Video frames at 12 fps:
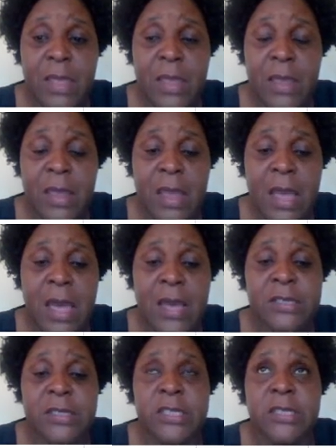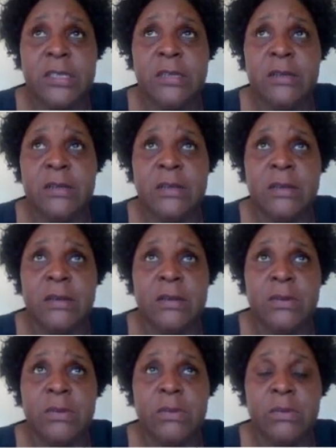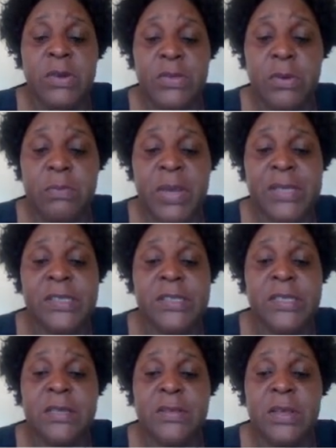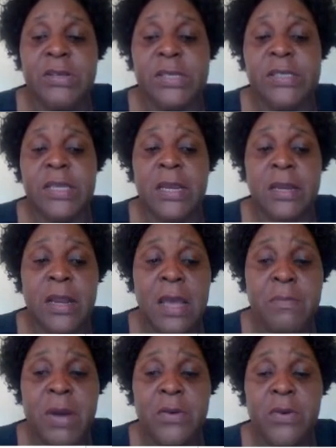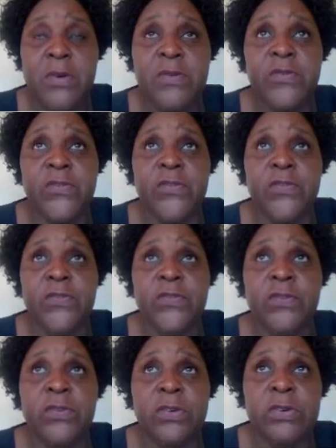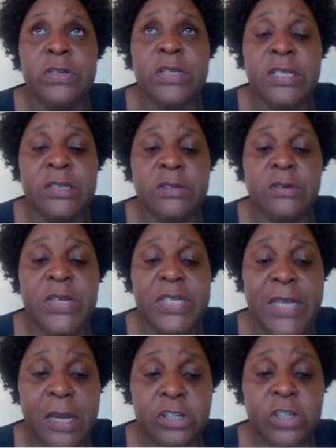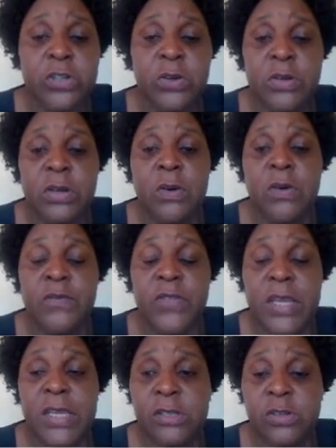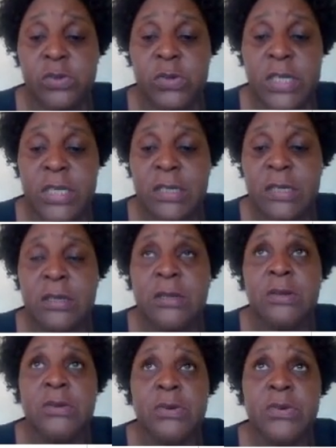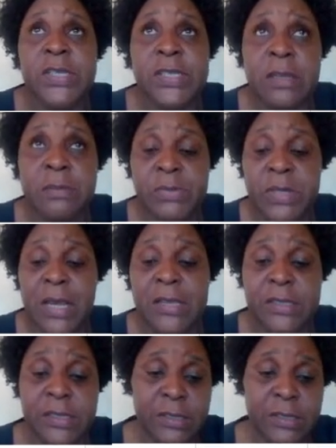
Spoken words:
and with obesity there is a number of this reduction of the insulin receptors.